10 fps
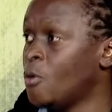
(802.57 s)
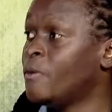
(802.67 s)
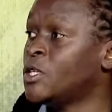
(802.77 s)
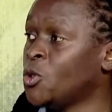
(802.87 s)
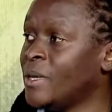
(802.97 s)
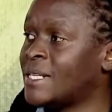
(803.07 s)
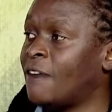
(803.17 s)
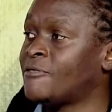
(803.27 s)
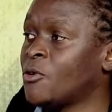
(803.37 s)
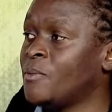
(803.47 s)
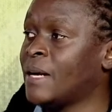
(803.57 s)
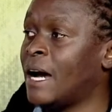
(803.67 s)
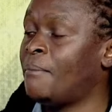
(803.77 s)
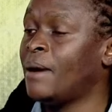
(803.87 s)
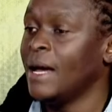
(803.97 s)
We will do it after we
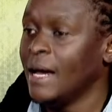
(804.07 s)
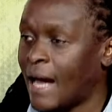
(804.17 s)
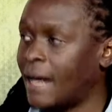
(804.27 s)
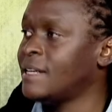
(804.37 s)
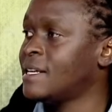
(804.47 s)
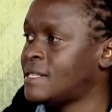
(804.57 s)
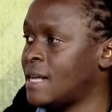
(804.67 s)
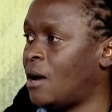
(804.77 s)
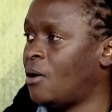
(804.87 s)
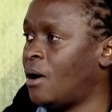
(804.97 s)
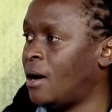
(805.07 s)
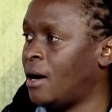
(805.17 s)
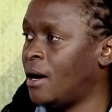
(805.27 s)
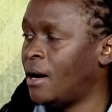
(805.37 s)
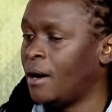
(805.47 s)
become candidates now.
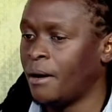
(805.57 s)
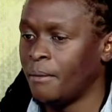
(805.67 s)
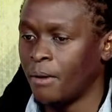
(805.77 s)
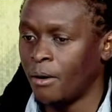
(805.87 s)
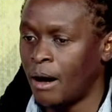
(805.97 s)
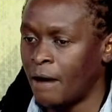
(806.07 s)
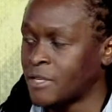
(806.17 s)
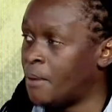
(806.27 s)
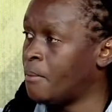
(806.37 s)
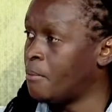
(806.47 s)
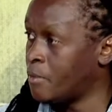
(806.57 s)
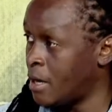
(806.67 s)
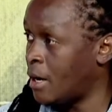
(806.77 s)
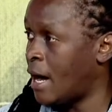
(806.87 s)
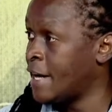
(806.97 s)
Uh, after uh-huh.
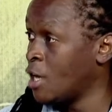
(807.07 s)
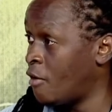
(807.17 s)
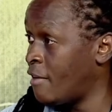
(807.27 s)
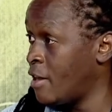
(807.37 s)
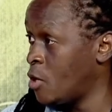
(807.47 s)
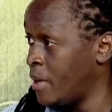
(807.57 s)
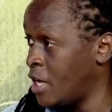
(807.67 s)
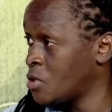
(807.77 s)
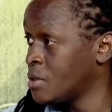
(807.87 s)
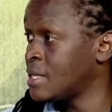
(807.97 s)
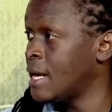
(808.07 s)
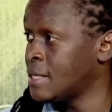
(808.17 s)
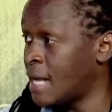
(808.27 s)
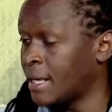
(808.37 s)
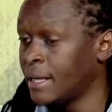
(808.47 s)
so handing over the nominations, yeah,
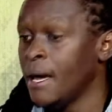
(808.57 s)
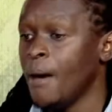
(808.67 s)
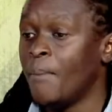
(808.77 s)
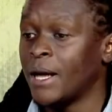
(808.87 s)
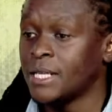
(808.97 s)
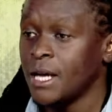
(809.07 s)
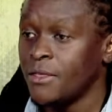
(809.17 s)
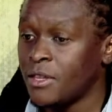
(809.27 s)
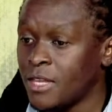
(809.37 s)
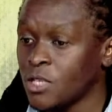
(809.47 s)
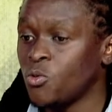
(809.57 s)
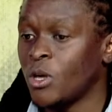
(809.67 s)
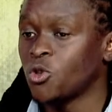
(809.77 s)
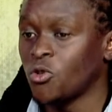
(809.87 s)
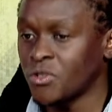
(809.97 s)
exactly. Yeah. But the things we
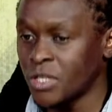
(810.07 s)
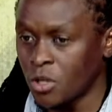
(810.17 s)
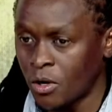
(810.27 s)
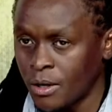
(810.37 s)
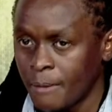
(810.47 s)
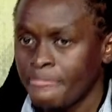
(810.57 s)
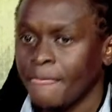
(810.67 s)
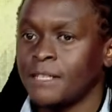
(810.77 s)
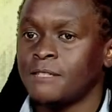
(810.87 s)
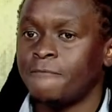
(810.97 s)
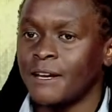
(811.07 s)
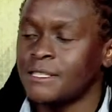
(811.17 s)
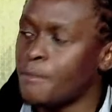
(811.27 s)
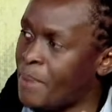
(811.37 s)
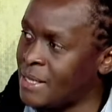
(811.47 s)
want to concentrate on is
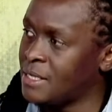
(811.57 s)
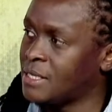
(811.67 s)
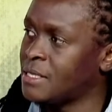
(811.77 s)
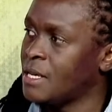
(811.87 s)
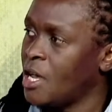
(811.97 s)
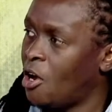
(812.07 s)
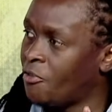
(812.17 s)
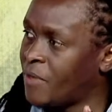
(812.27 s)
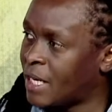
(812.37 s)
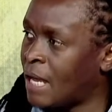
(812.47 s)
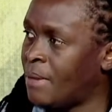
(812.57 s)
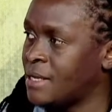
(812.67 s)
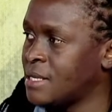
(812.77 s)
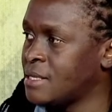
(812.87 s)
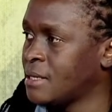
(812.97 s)
first the basics mm-hmm. of the club
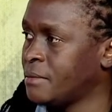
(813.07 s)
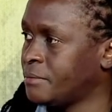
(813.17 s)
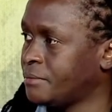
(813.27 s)
licensing.